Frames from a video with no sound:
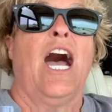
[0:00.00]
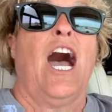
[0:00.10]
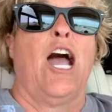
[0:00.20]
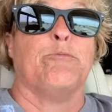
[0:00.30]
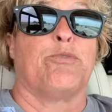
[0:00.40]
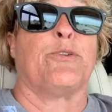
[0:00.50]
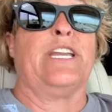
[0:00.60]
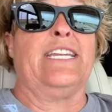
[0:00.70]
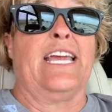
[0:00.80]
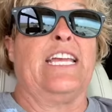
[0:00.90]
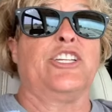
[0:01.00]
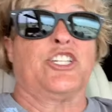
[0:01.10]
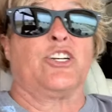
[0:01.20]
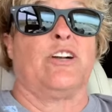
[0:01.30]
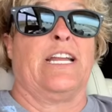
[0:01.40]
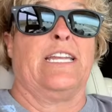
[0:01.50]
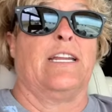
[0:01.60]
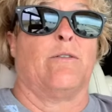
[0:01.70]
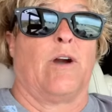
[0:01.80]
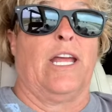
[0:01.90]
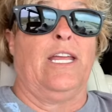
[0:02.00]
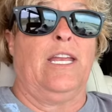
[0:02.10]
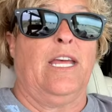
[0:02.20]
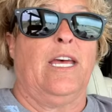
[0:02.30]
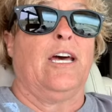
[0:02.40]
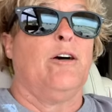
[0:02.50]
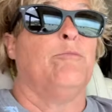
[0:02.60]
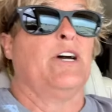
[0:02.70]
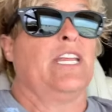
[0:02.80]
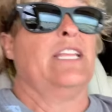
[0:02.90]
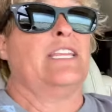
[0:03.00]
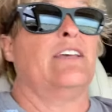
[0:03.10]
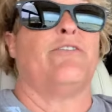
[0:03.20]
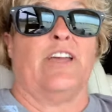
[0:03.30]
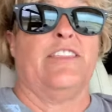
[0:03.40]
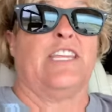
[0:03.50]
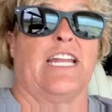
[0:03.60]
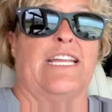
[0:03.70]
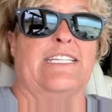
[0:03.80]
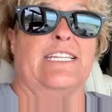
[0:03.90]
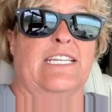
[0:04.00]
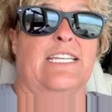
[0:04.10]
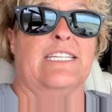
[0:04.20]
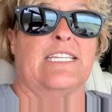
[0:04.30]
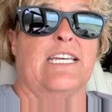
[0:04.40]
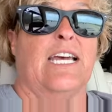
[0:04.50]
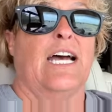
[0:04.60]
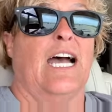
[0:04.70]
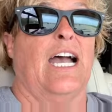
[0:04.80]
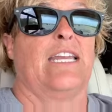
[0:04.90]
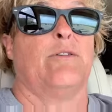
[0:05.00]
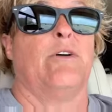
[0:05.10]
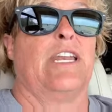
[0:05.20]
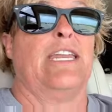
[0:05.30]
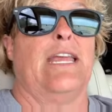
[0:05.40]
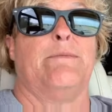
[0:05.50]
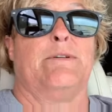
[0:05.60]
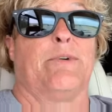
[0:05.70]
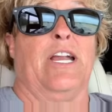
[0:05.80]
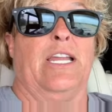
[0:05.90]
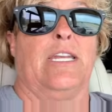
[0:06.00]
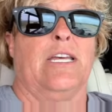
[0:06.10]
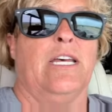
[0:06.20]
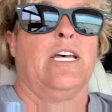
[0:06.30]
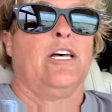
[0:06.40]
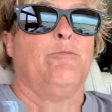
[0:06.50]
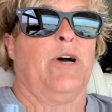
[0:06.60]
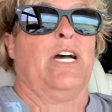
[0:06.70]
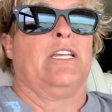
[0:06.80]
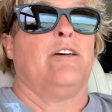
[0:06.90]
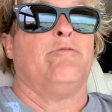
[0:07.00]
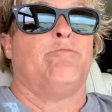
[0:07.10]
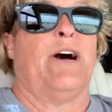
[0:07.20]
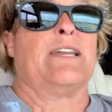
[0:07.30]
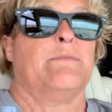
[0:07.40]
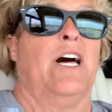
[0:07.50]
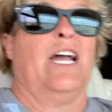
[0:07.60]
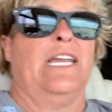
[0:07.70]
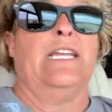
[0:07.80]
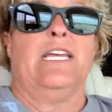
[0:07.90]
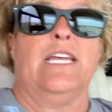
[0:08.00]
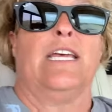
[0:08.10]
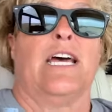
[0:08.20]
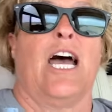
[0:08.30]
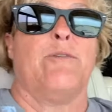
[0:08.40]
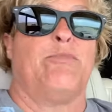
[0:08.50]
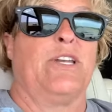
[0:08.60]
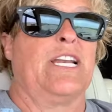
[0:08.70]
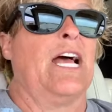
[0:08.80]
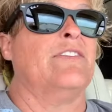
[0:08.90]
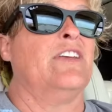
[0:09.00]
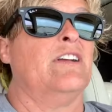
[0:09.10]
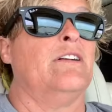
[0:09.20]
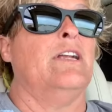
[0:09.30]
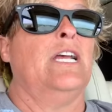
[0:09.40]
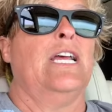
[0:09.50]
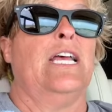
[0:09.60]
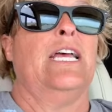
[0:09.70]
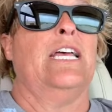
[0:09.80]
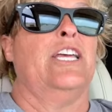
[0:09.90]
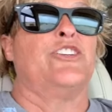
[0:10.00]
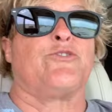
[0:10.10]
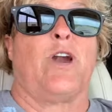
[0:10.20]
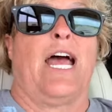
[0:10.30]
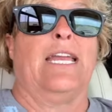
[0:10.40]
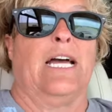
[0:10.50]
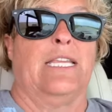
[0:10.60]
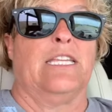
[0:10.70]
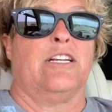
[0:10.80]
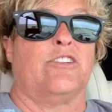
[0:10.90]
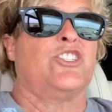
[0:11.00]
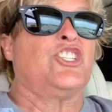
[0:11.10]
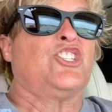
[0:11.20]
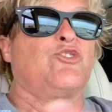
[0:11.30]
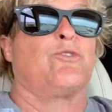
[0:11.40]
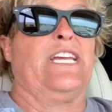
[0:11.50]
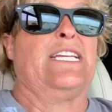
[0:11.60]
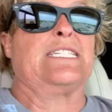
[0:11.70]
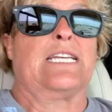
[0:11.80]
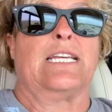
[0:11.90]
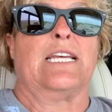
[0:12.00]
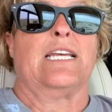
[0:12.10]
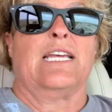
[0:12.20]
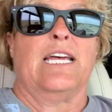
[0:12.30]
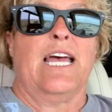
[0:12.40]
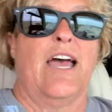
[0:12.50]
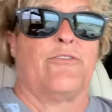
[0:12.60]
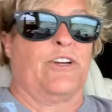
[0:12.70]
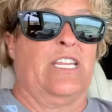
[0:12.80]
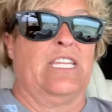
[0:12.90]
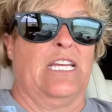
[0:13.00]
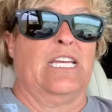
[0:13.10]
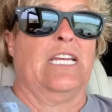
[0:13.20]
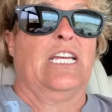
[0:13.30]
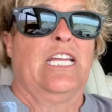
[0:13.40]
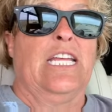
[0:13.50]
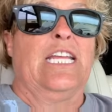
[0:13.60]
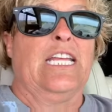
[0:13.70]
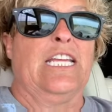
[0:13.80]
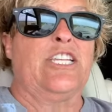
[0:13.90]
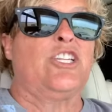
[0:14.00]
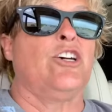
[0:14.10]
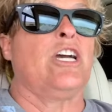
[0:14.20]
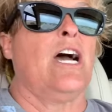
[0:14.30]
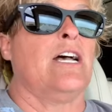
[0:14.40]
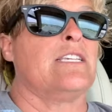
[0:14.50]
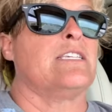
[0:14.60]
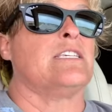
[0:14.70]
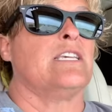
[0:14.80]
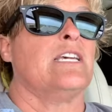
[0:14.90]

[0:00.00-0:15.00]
I'm pretty dang sure I did it right. But in the event that I didn't, I don't want to name the brand. But bottom line, I put it on there. It dried on there, streaked everything it took us